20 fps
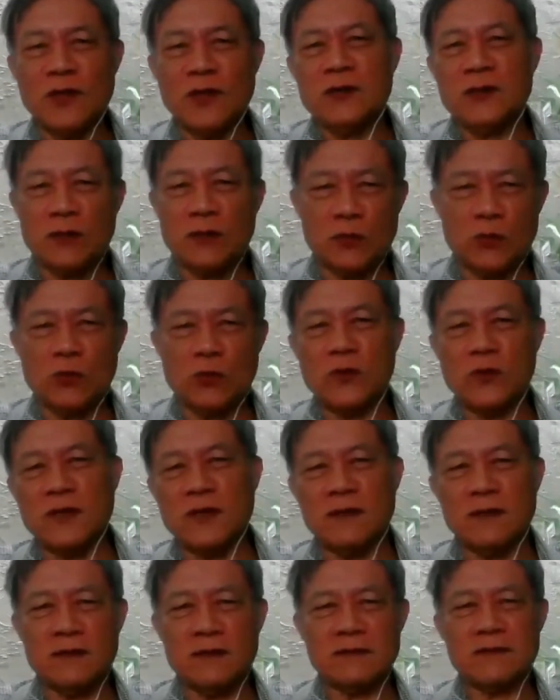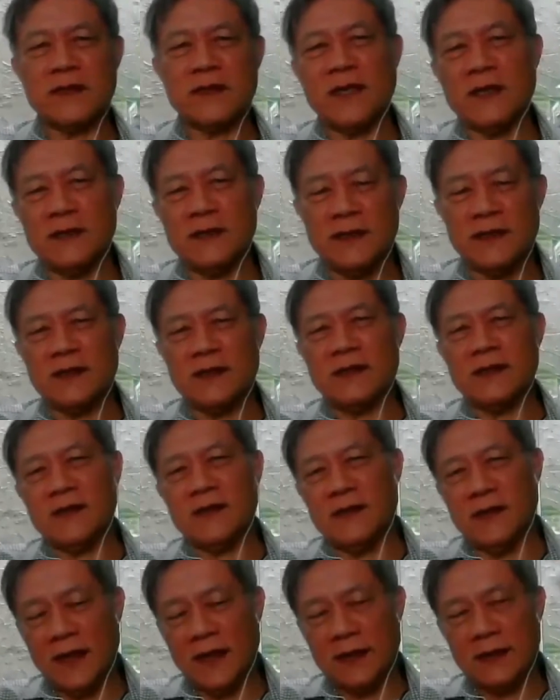the Googles and
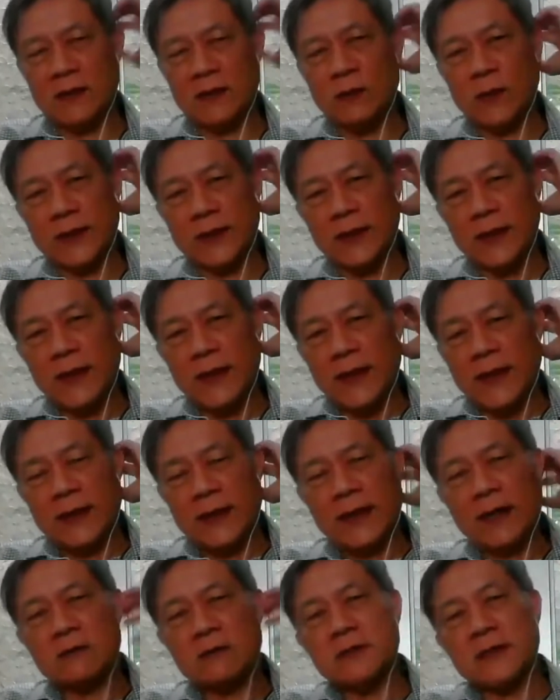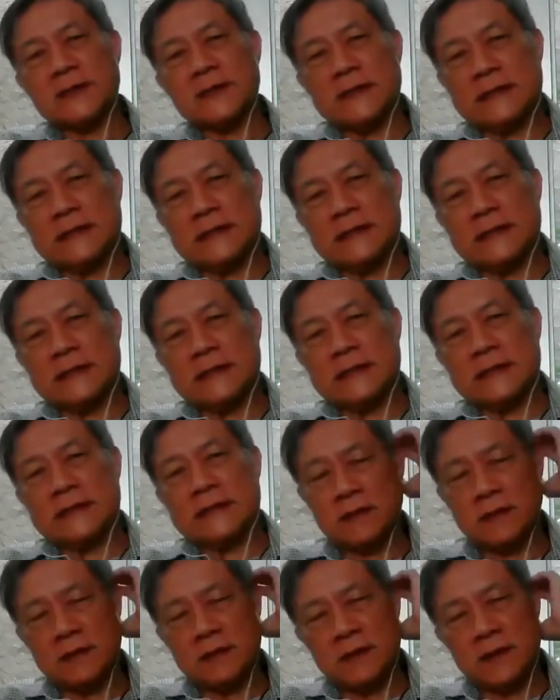the what. And how does
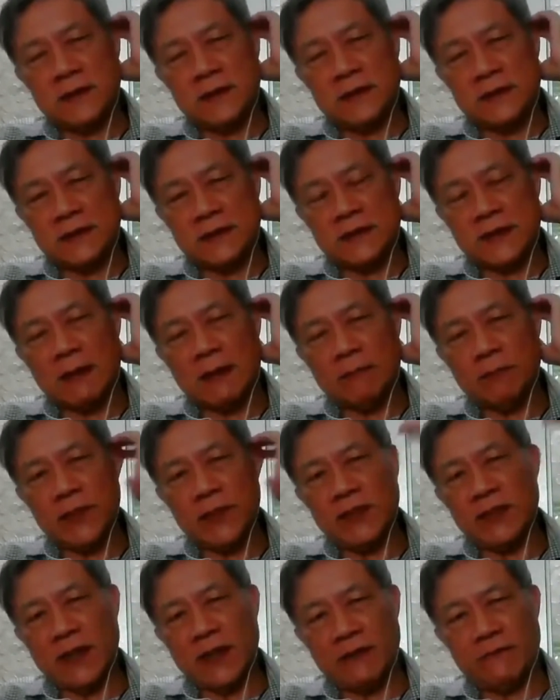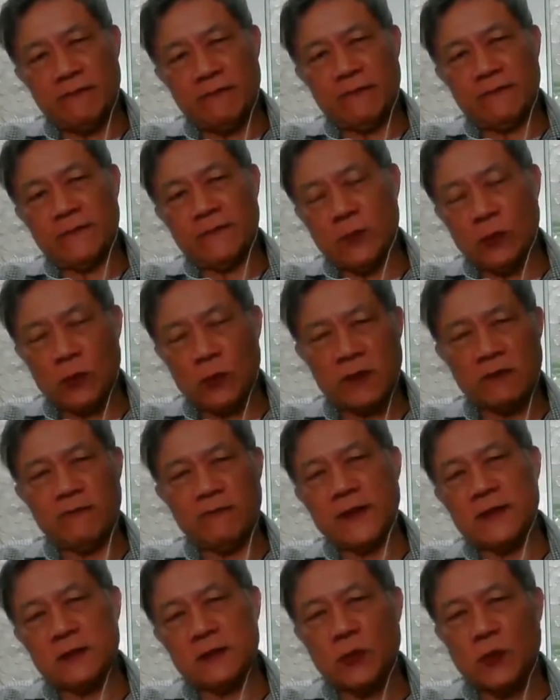this company like Google,
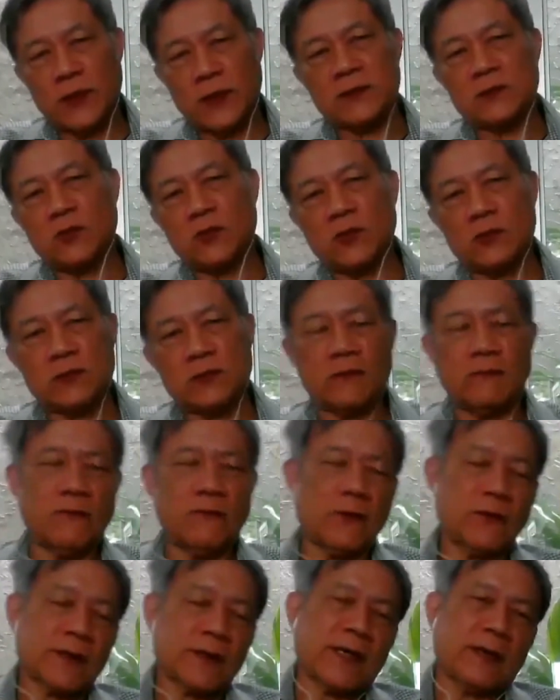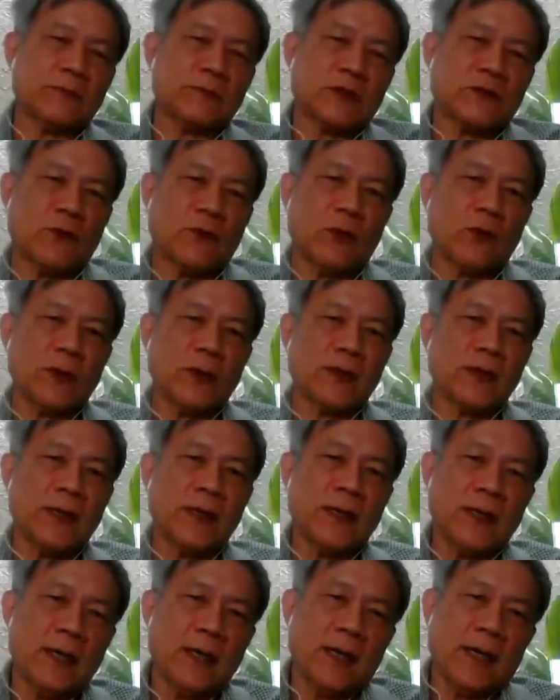Facebook, and so on and so forth comes forward?
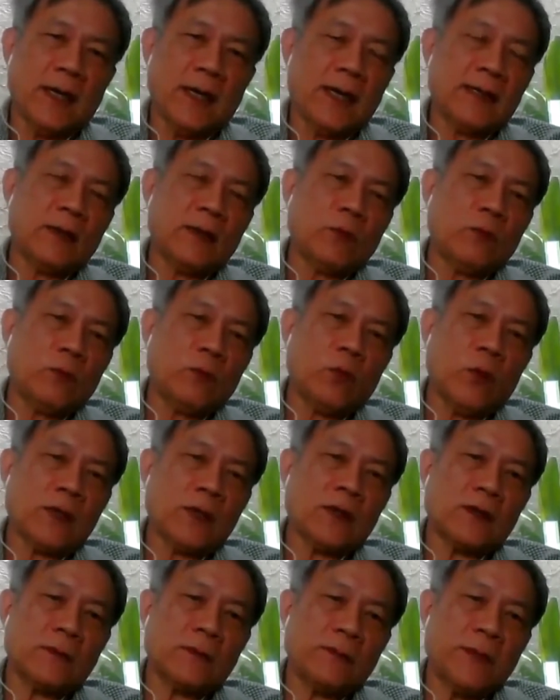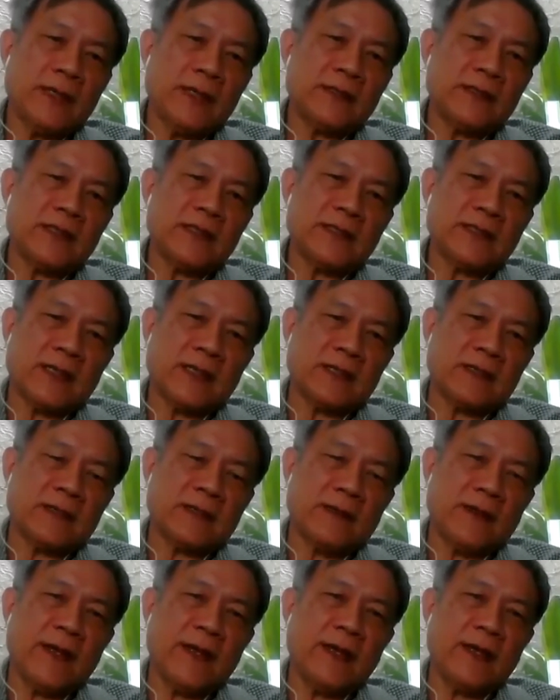And they work on the basis that
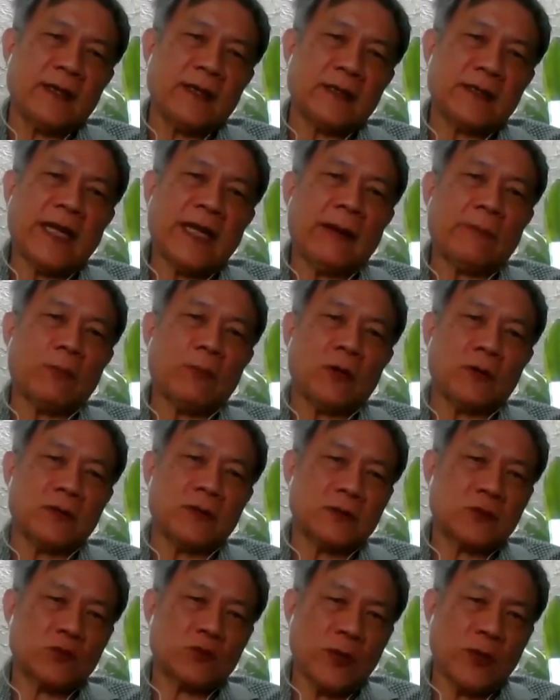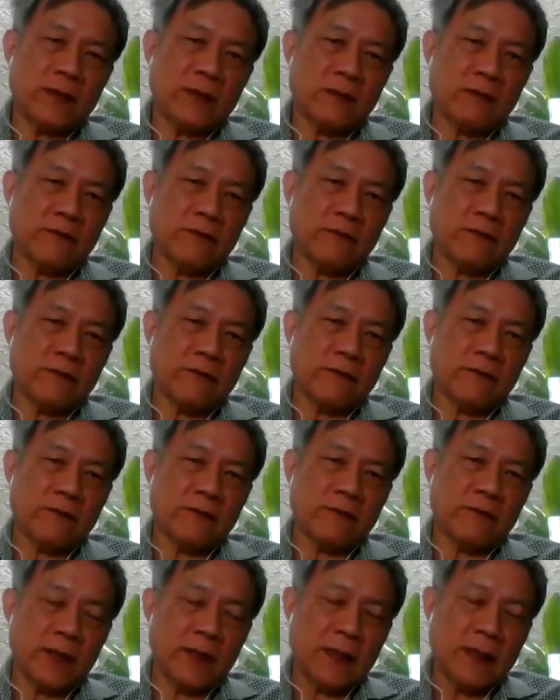they tap on the strength of
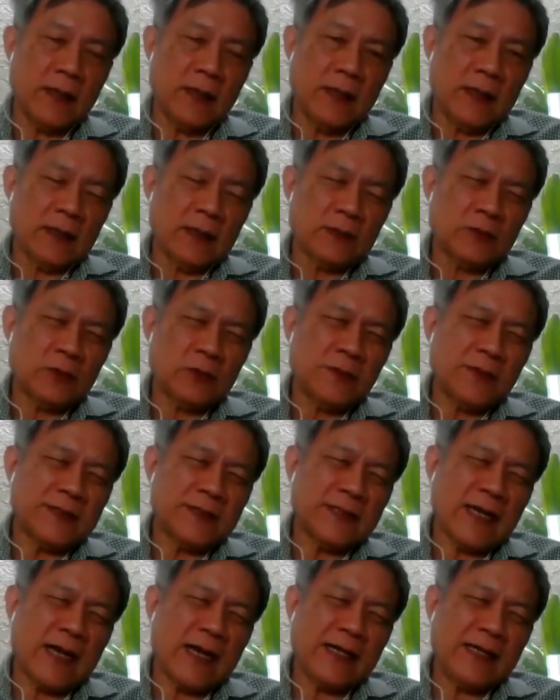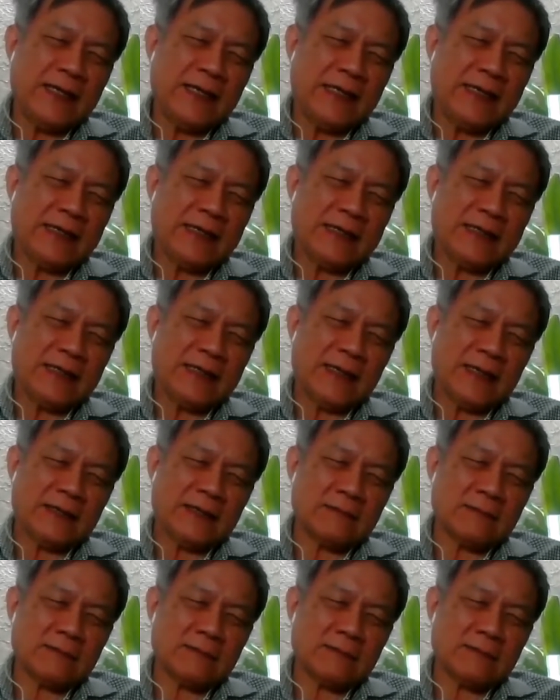everybody. So this idea that,